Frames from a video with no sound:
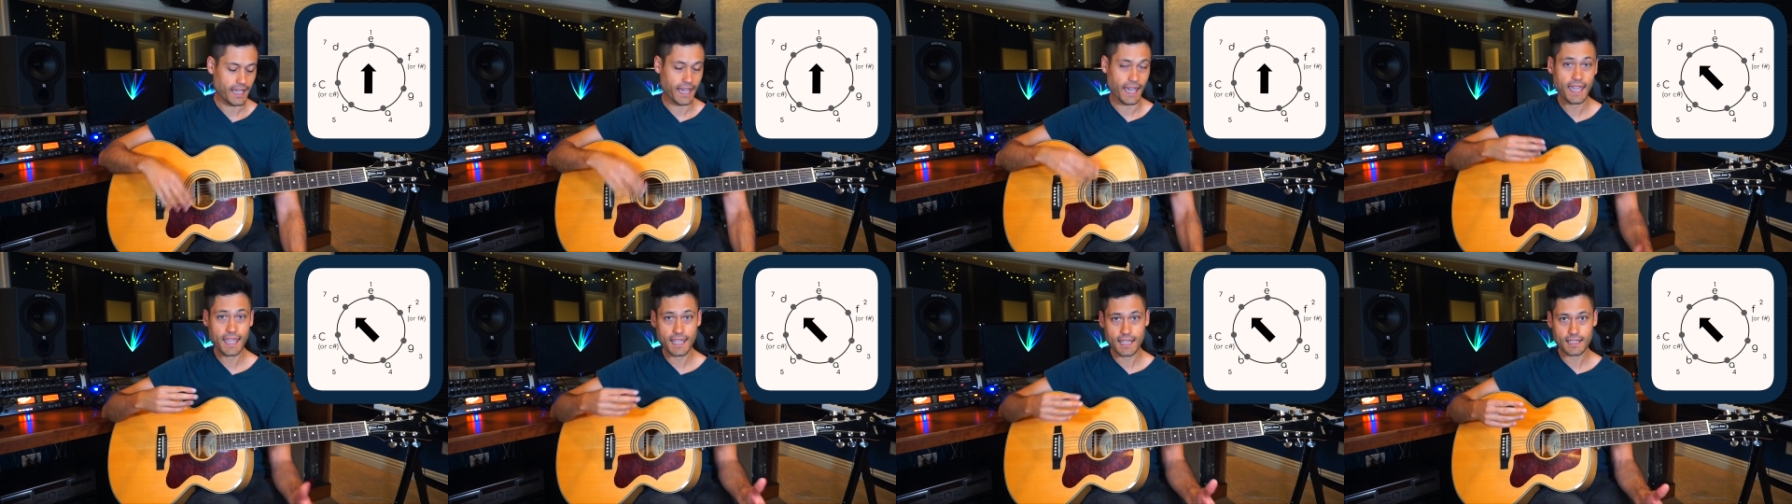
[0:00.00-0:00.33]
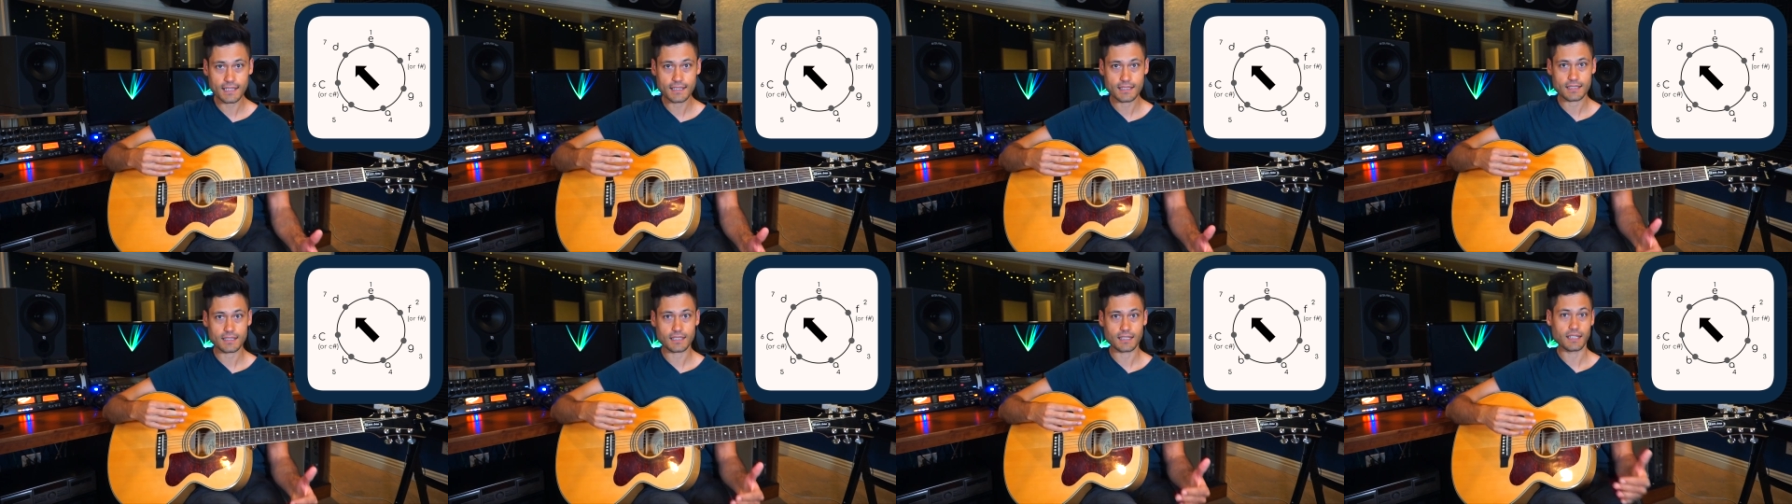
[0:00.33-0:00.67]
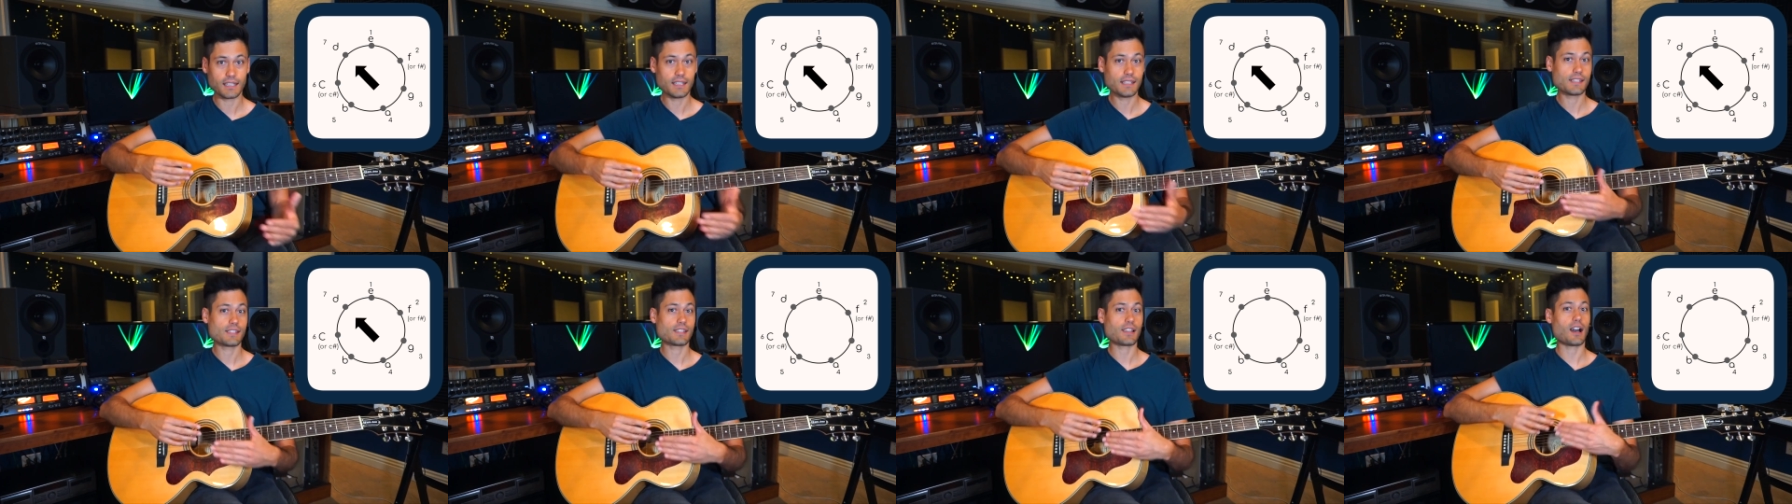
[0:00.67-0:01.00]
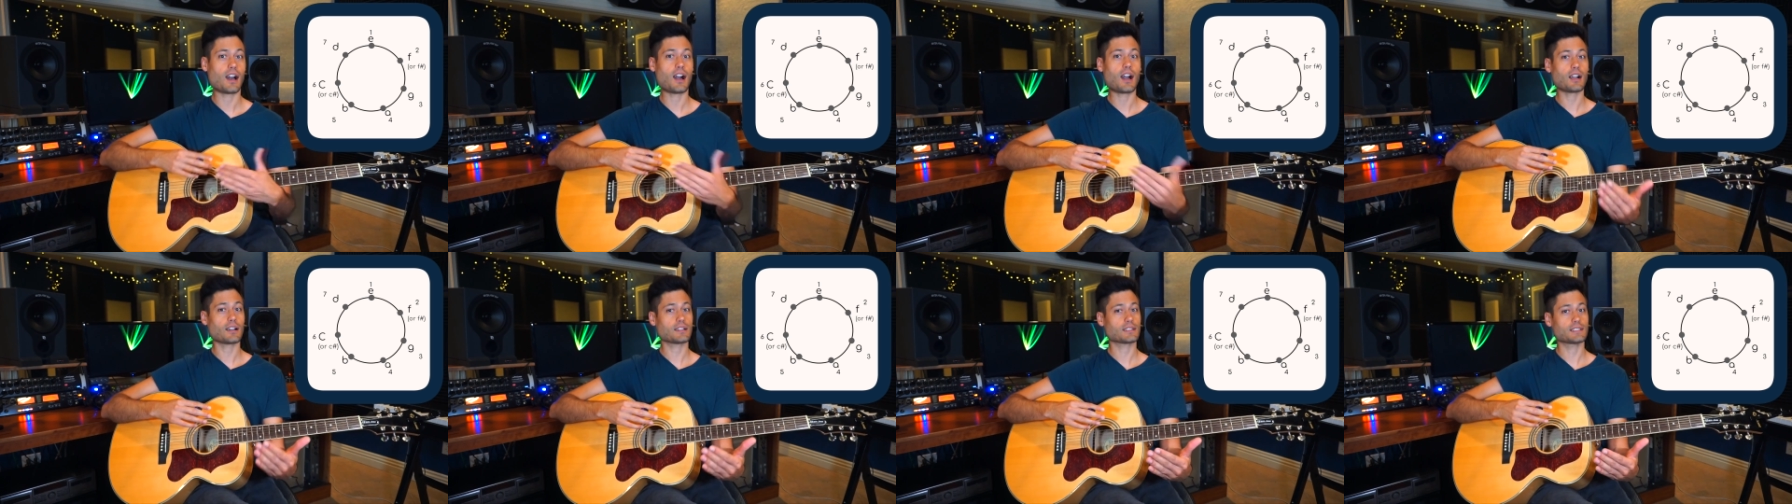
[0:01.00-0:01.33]
8 is
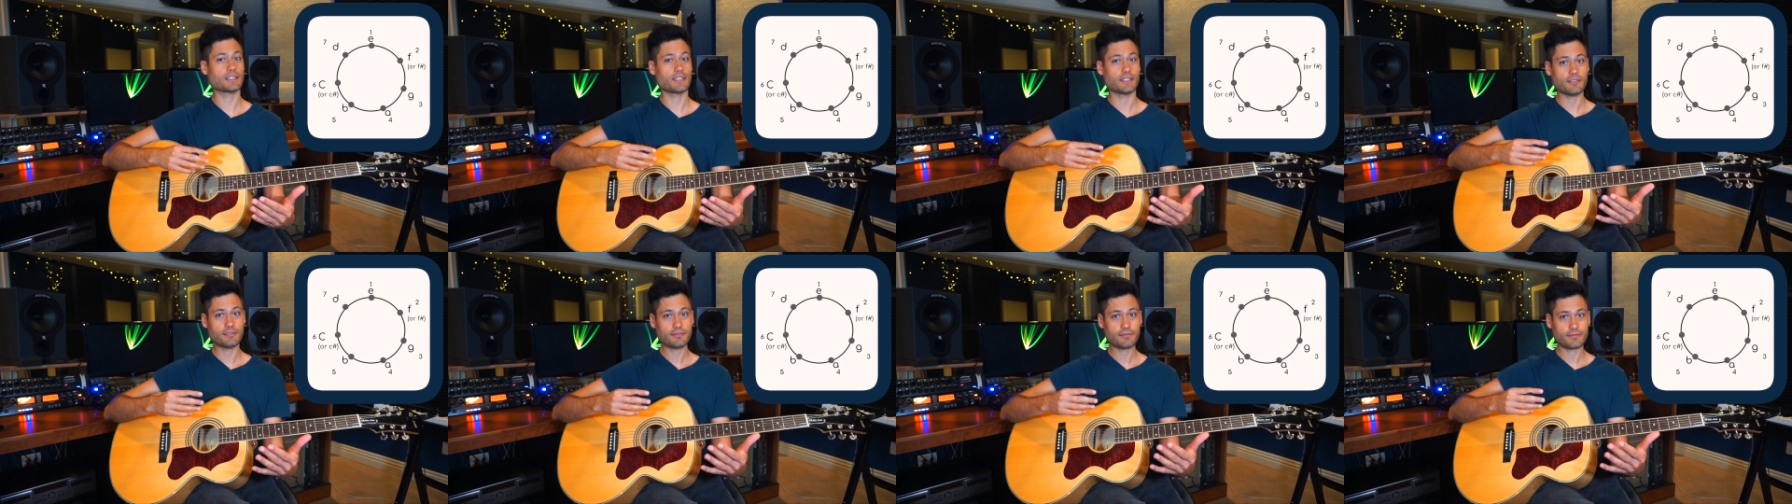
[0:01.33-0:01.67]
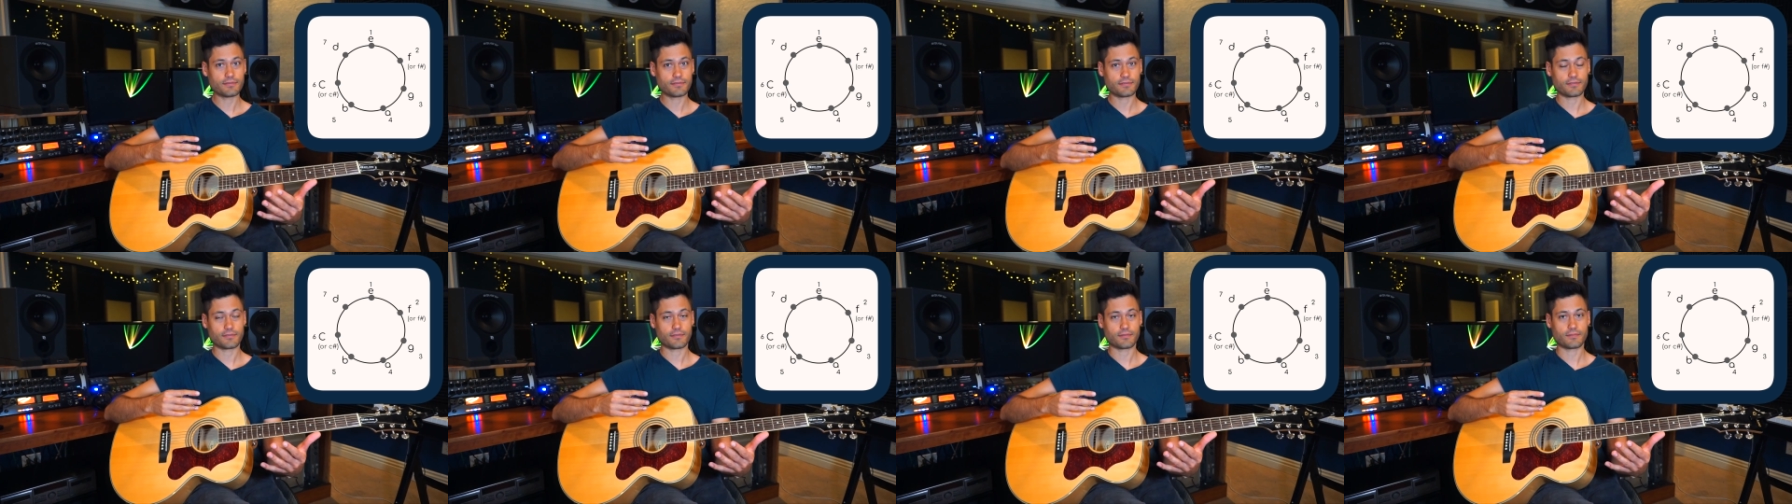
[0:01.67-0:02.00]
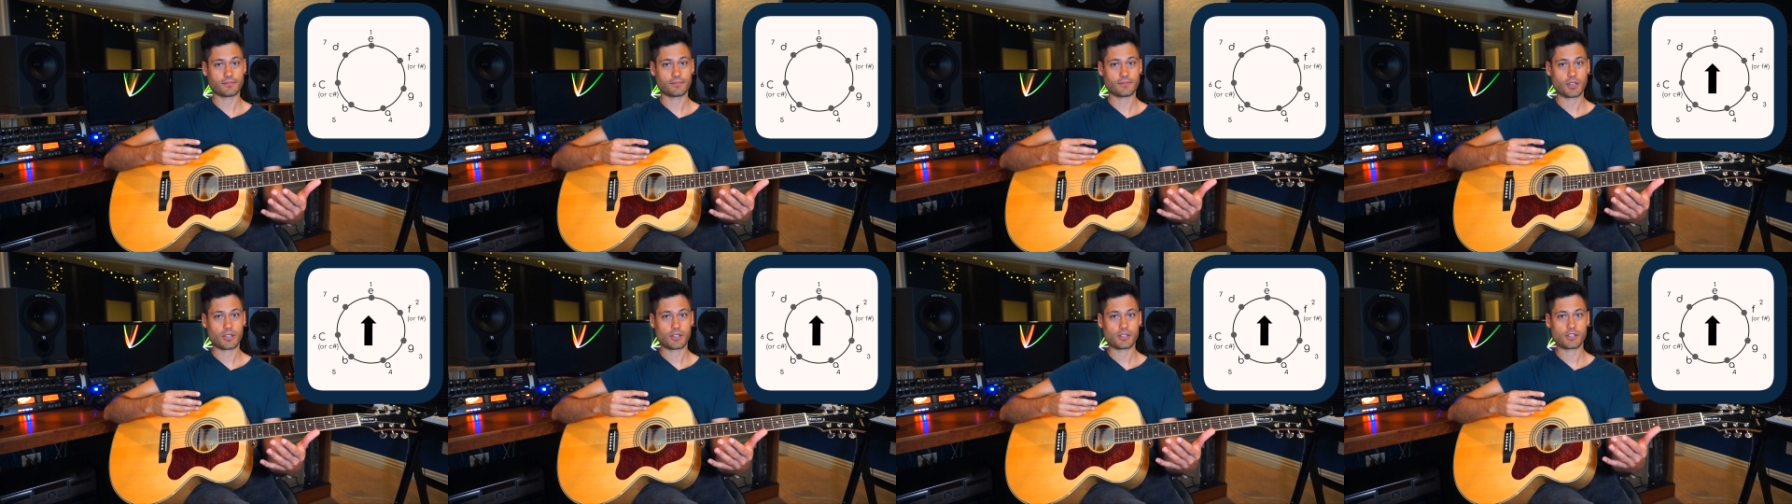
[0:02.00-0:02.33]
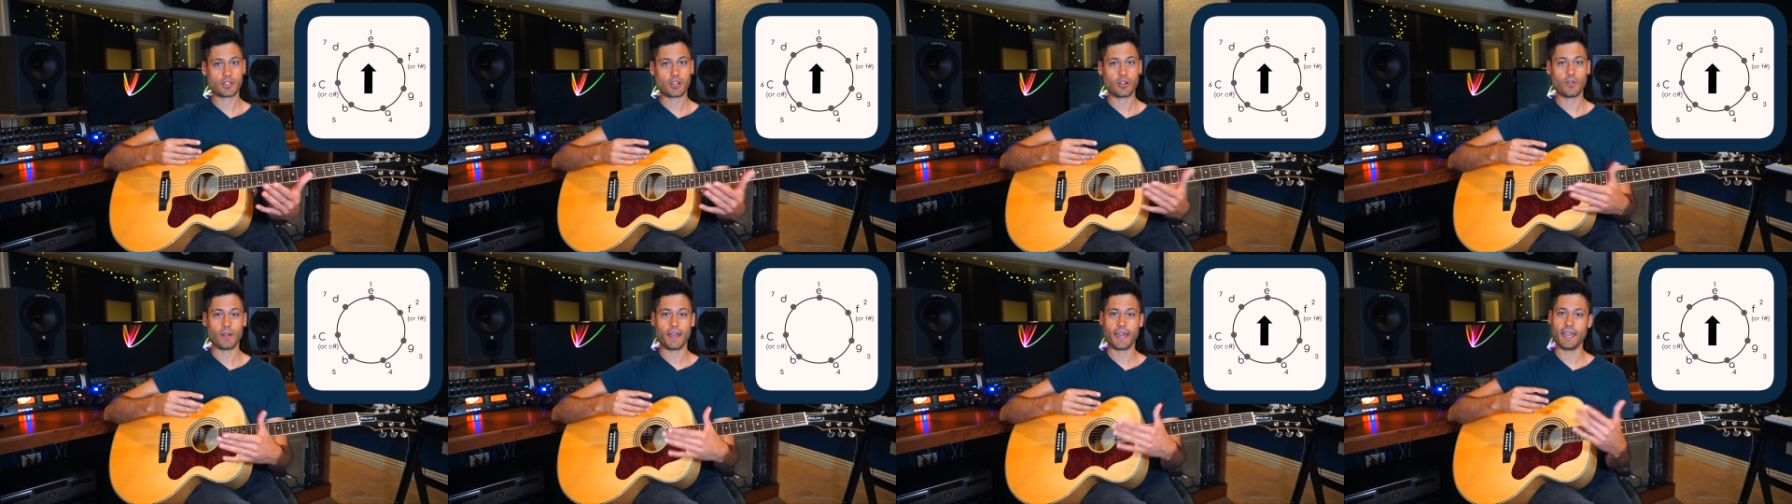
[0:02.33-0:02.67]
octave,
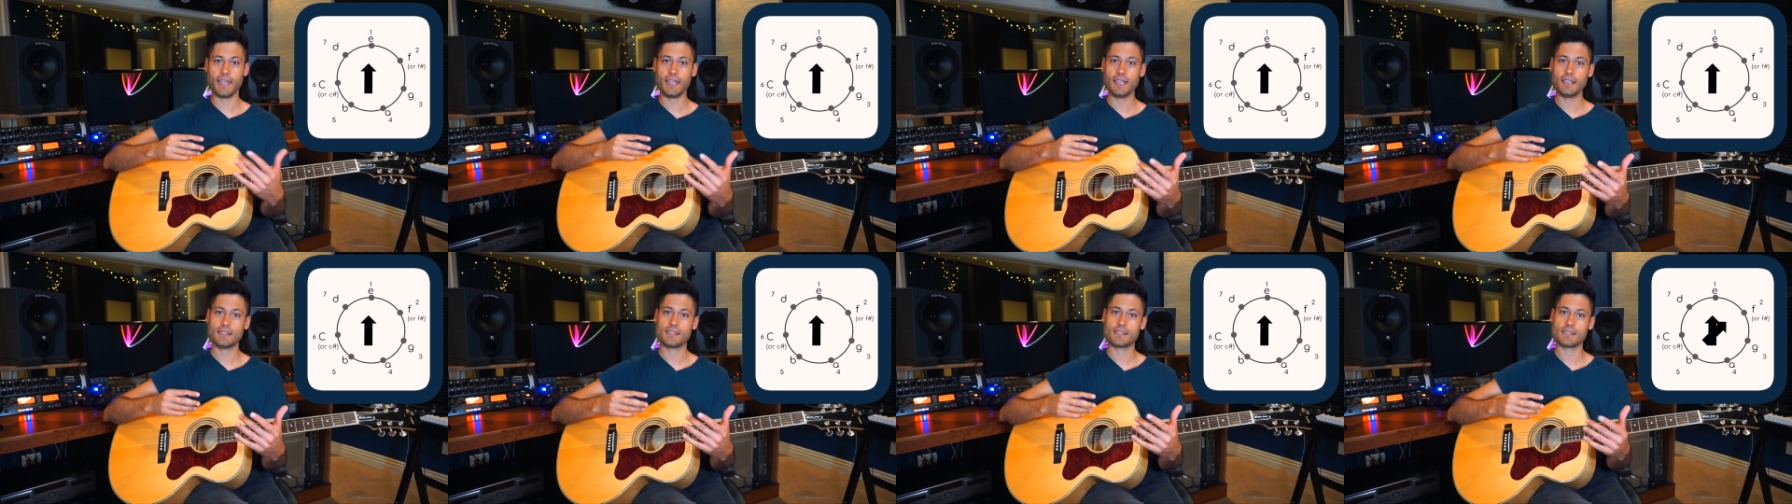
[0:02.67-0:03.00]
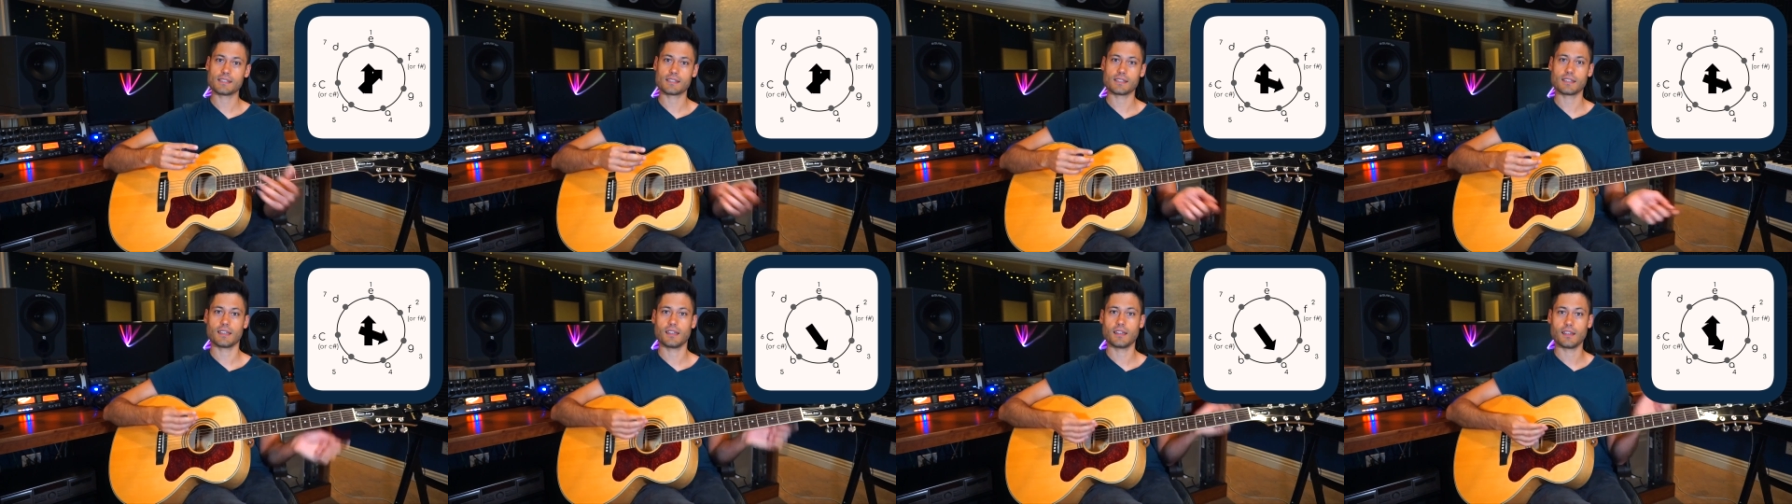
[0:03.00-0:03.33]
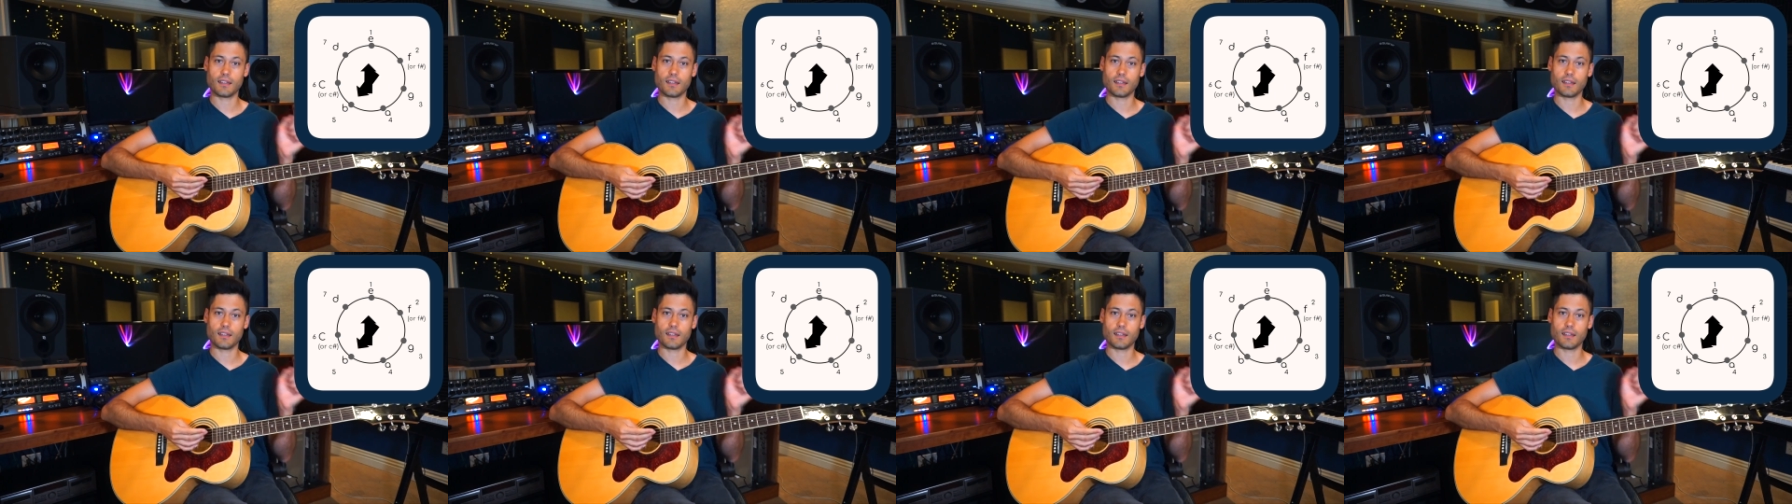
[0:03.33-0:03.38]
so 8s